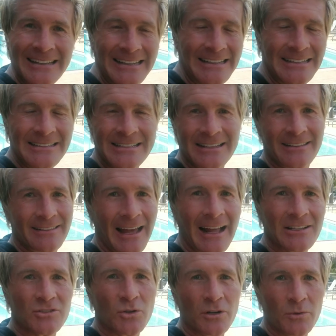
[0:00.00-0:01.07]
into
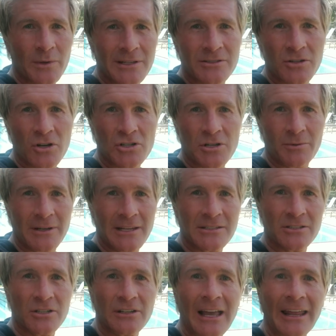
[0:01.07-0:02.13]
that sort of research, I mean, he's
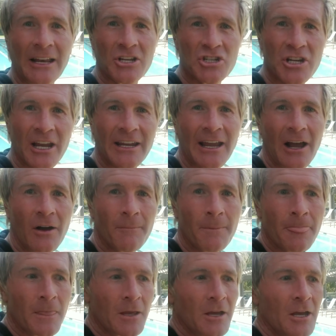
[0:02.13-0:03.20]
a good guy to check out.
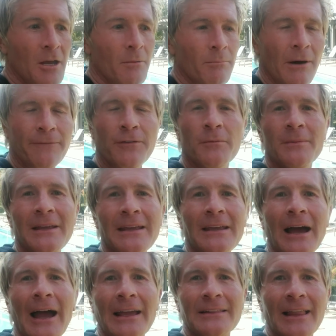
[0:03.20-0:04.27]
But for
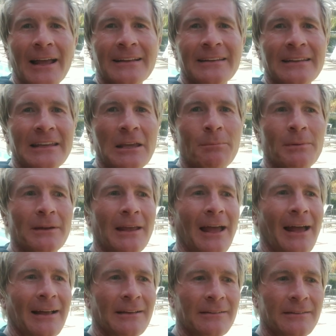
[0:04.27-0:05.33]
me, I like to keep it
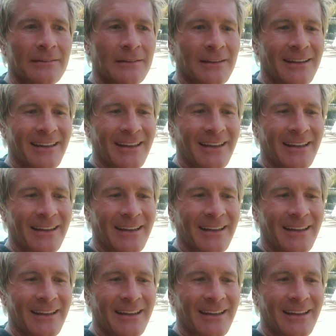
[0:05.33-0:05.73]
as